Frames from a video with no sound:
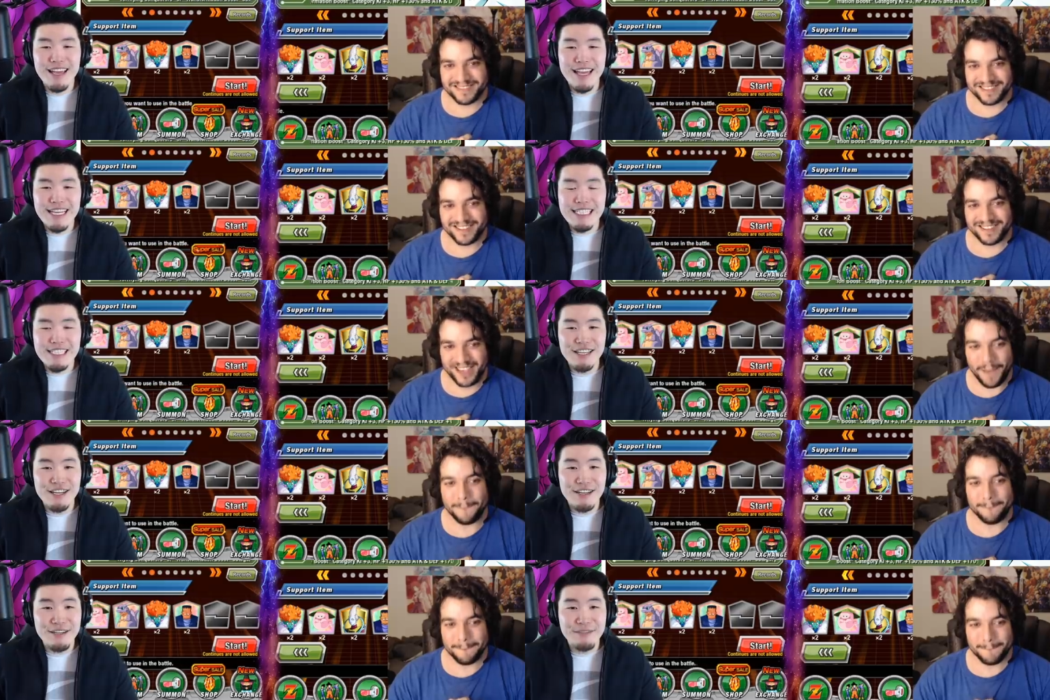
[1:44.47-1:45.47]
Speaker 1: And
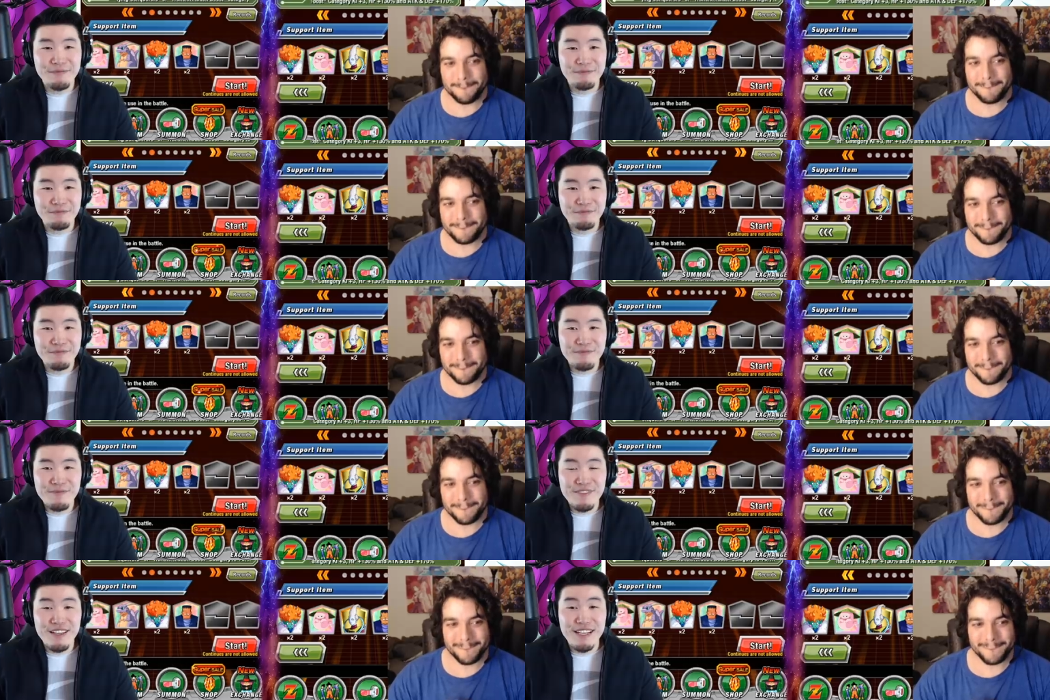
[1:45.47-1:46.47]
uh,
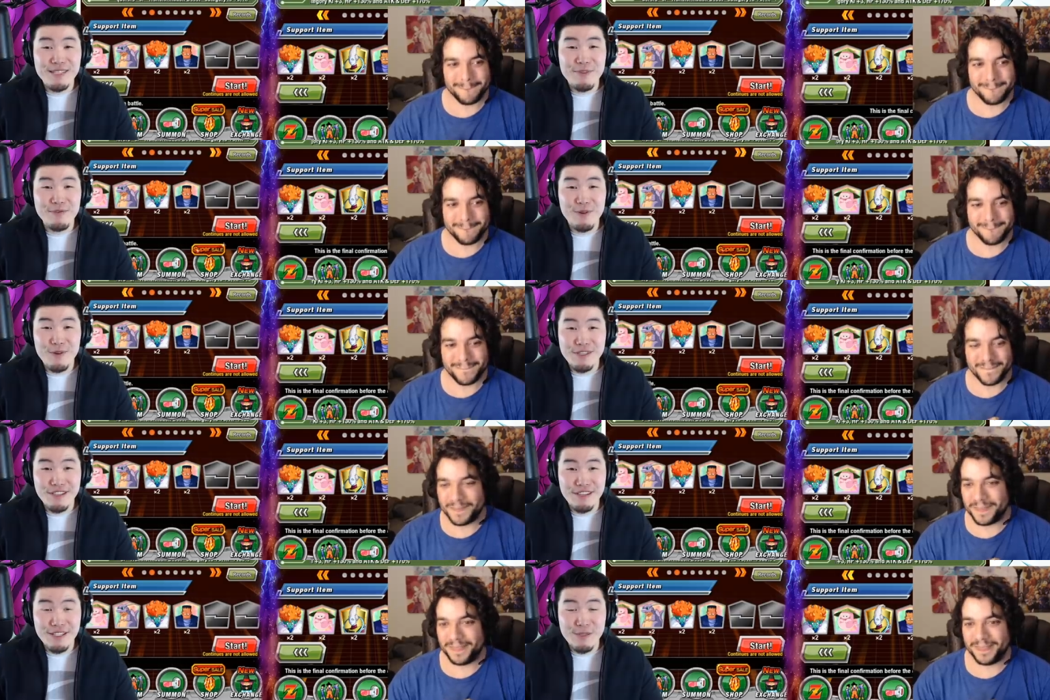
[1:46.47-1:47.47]
I guess before we
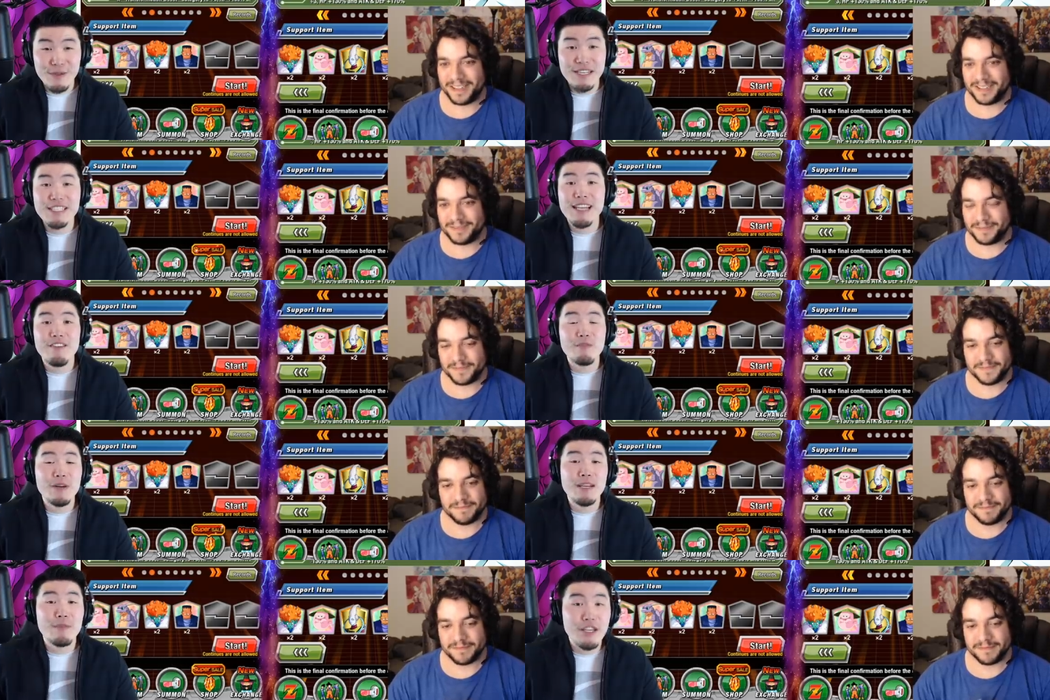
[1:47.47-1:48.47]
start this race,
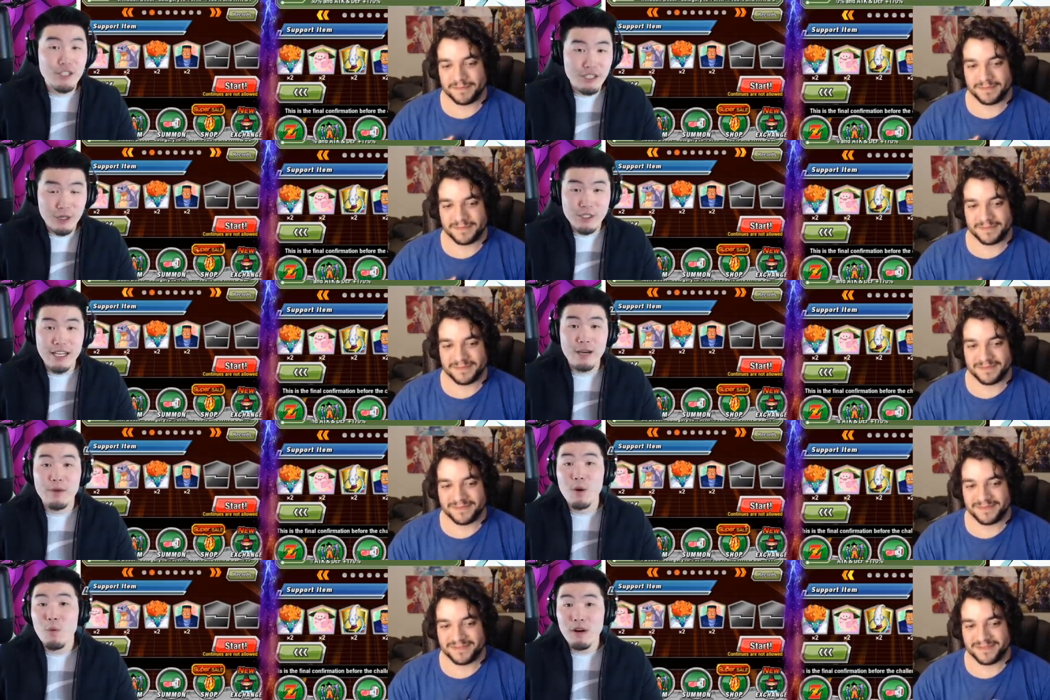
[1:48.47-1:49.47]
everybody make sure to go check out
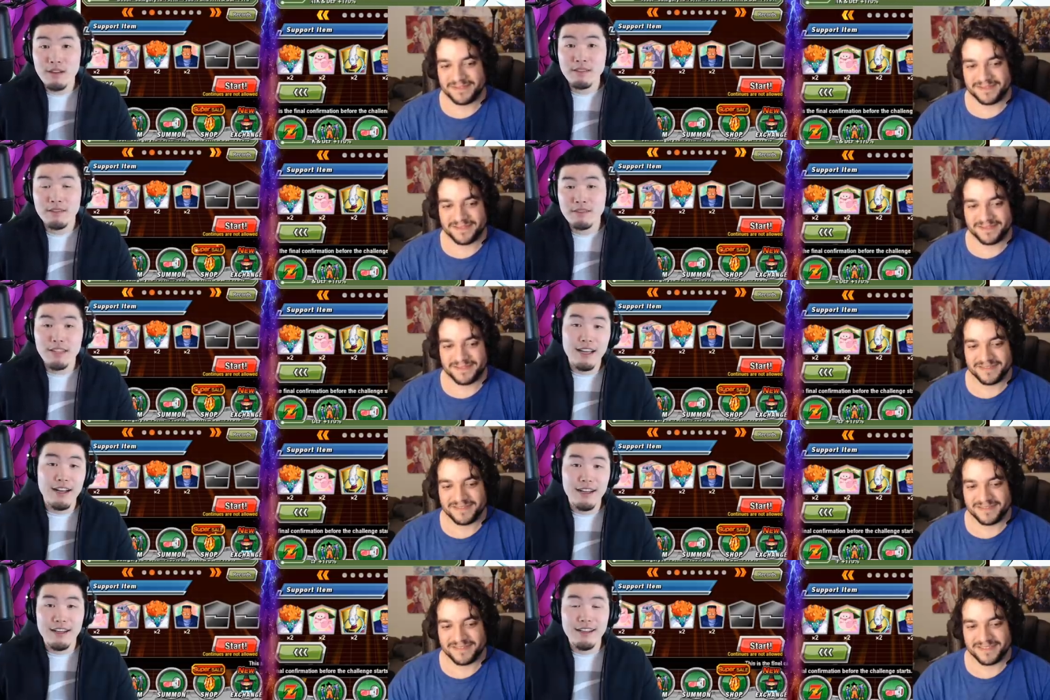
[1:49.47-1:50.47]
part one
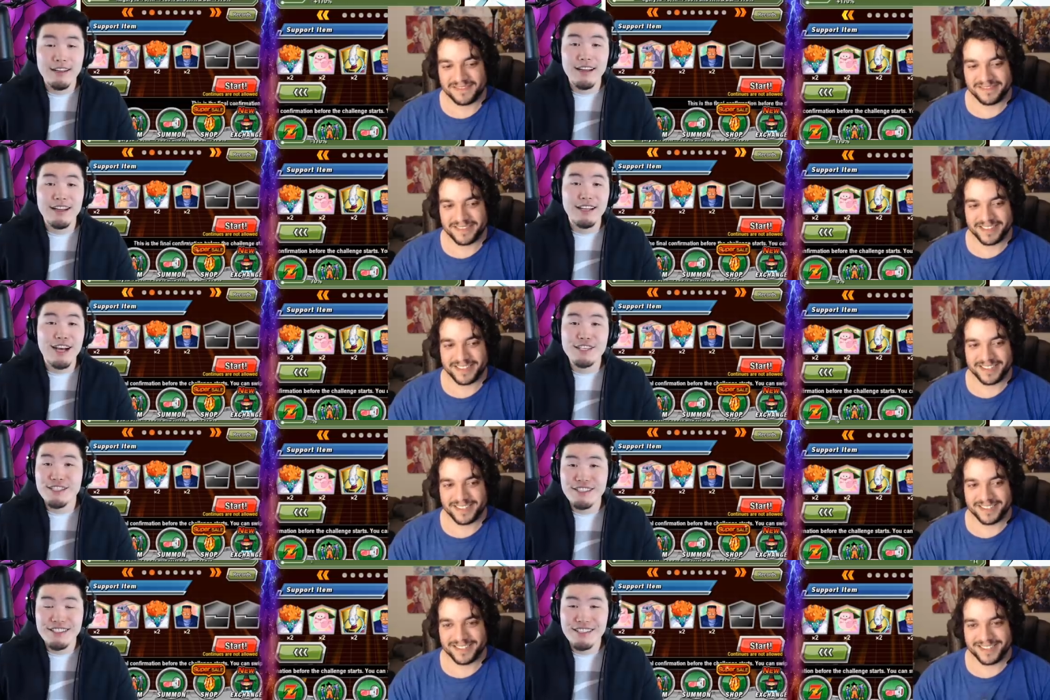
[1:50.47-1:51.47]
on uh,
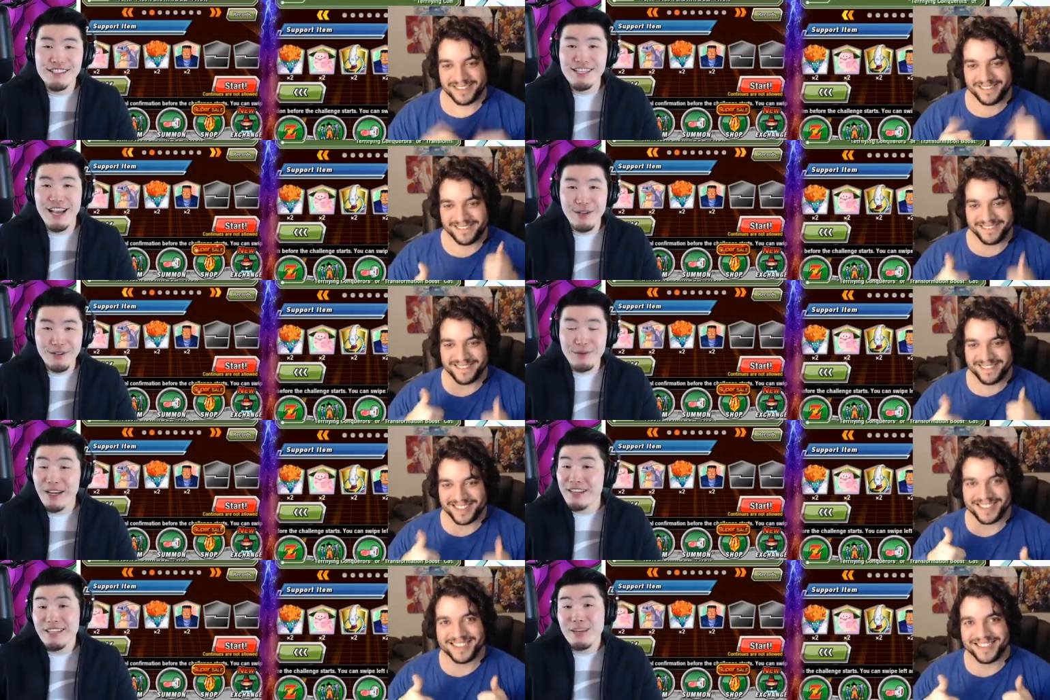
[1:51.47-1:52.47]
Gacha's channel. We're
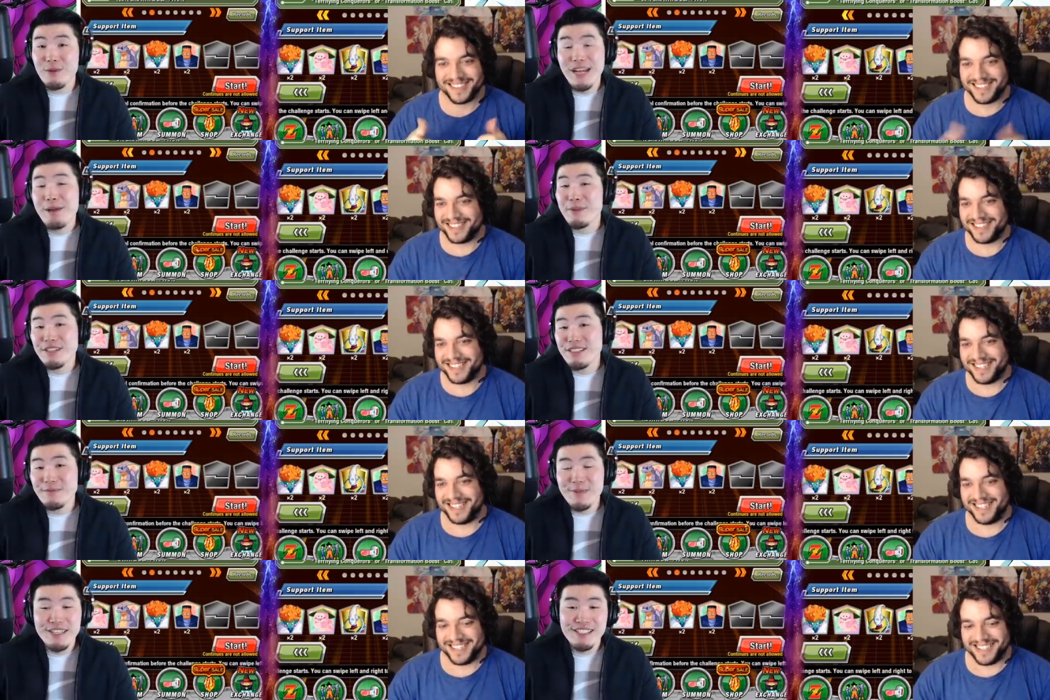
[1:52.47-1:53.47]
not gonna say what happened,
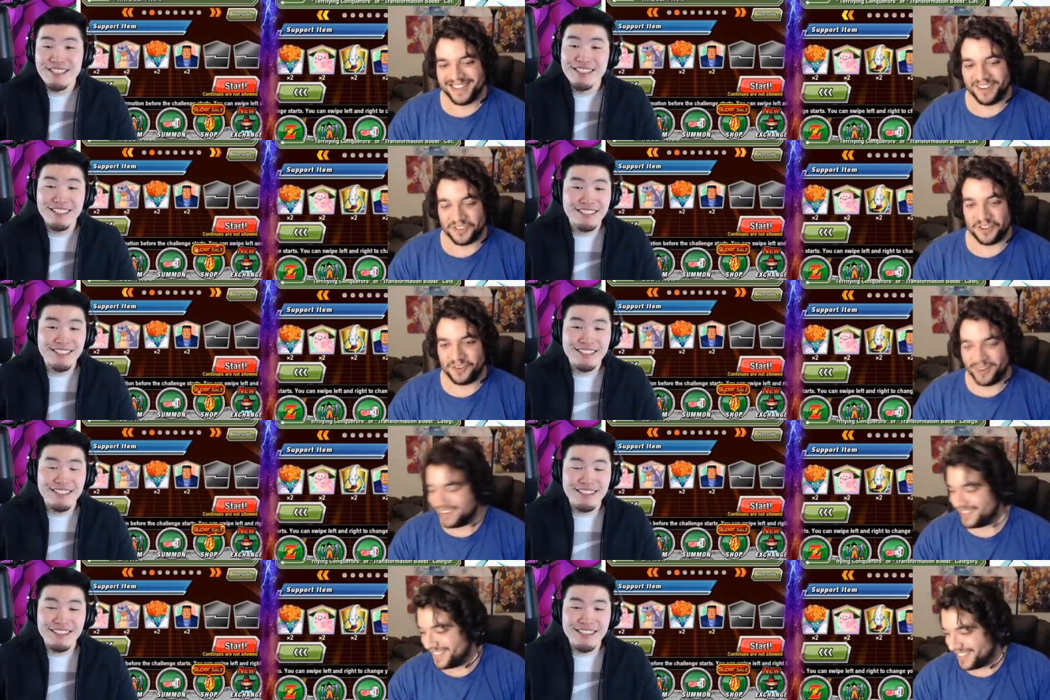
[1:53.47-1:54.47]
but that was a good
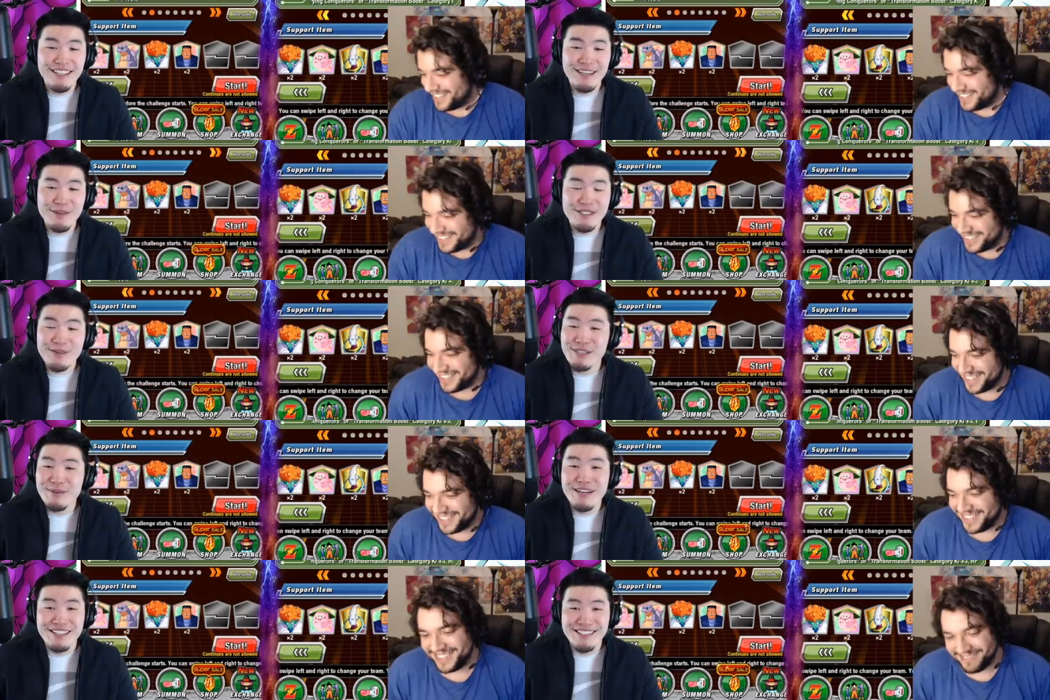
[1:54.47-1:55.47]
race it was it was a good
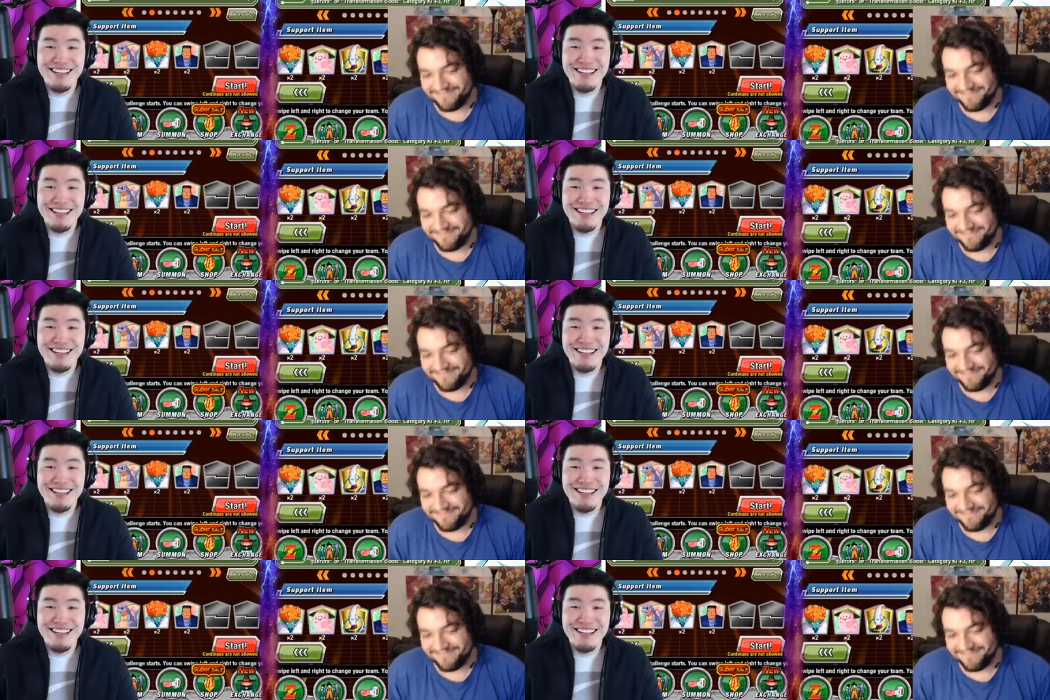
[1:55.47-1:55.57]
race.